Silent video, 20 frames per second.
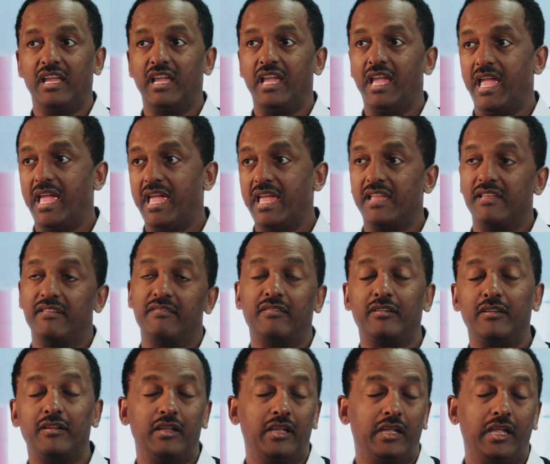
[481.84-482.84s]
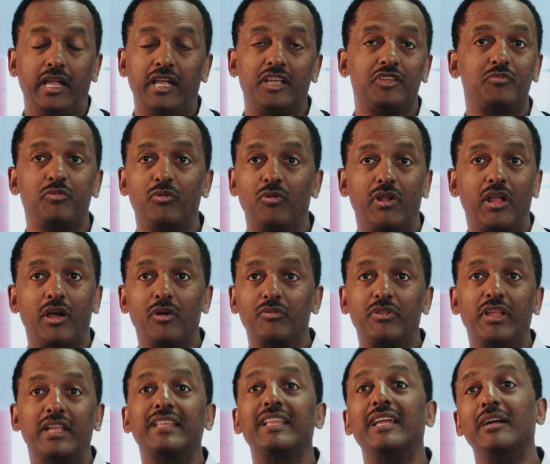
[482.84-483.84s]
and explore how
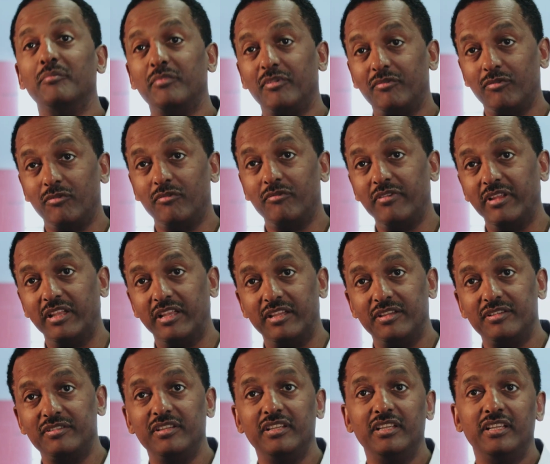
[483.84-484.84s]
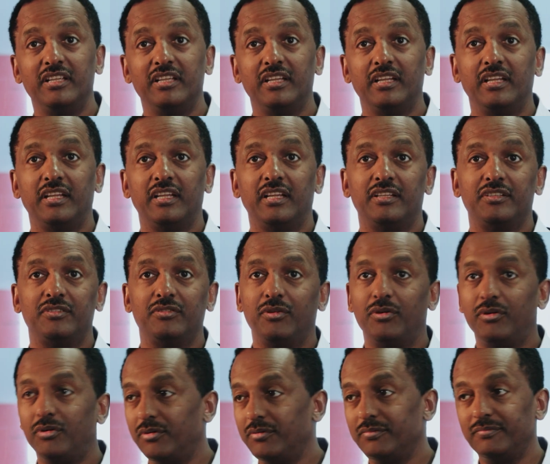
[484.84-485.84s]
that can be fulfilled, you see?
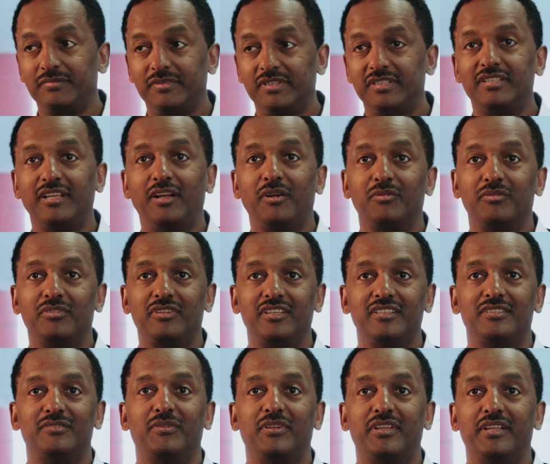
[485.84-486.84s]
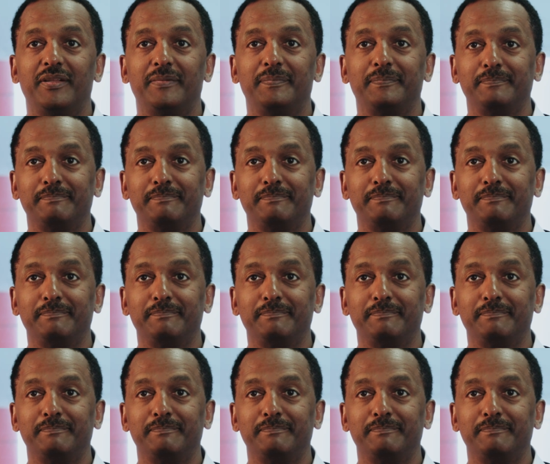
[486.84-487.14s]
So this is how things work then.